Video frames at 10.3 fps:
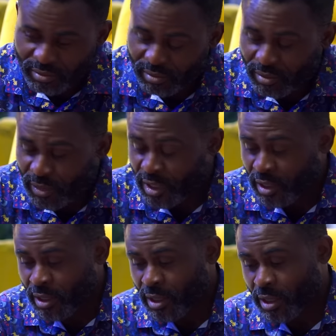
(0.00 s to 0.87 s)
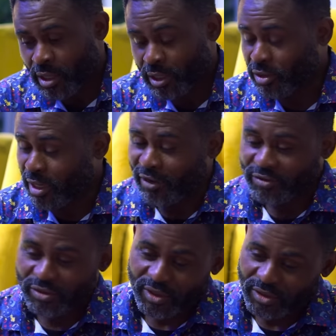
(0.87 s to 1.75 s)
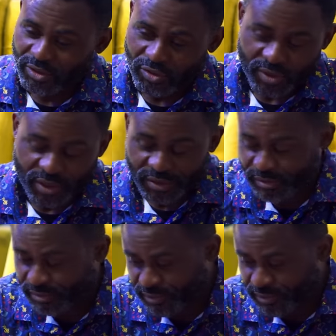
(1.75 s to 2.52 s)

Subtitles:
That's all I have to say to you, man.